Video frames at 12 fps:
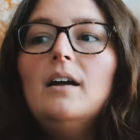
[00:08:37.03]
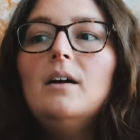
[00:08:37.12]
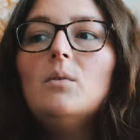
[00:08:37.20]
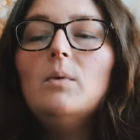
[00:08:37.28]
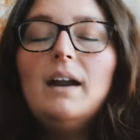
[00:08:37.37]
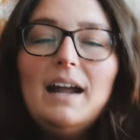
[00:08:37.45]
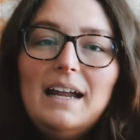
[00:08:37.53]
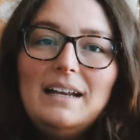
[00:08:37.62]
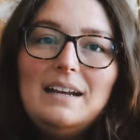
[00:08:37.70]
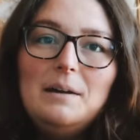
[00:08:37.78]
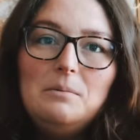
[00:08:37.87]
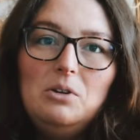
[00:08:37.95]
what I
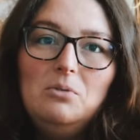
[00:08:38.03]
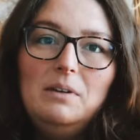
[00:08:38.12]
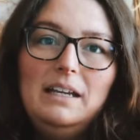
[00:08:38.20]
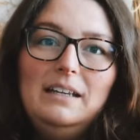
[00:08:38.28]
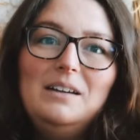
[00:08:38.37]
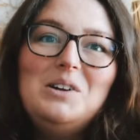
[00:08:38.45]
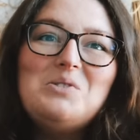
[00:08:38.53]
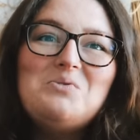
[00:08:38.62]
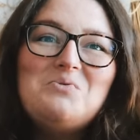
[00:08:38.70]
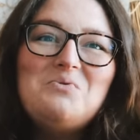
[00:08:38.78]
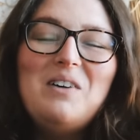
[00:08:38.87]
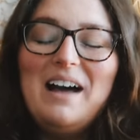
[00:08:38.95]
ended up doing
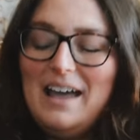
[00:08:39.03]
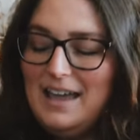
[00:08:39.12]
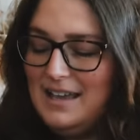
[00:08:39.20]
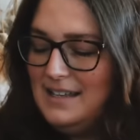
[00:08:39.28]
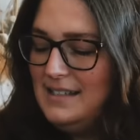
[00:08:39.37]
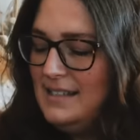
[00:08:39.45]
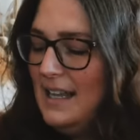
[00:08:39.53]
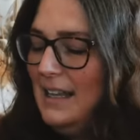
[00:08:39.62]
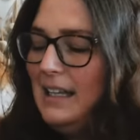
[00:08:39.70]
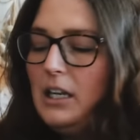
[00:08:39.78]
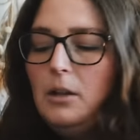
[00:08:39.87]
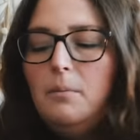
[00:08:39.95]
was a
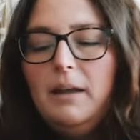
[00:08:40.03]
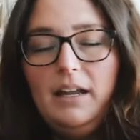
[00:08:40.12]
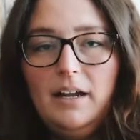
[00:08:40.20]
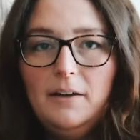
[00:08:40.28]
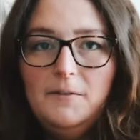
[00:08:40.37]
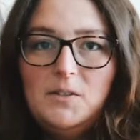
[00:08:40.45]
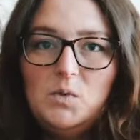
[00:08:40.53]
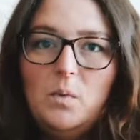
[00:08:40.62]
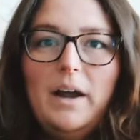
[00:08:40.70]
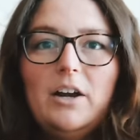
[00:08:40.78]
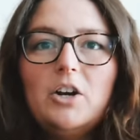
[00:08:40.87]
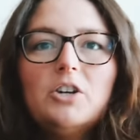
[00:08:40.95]
little bit of
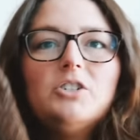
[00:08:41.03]
sweater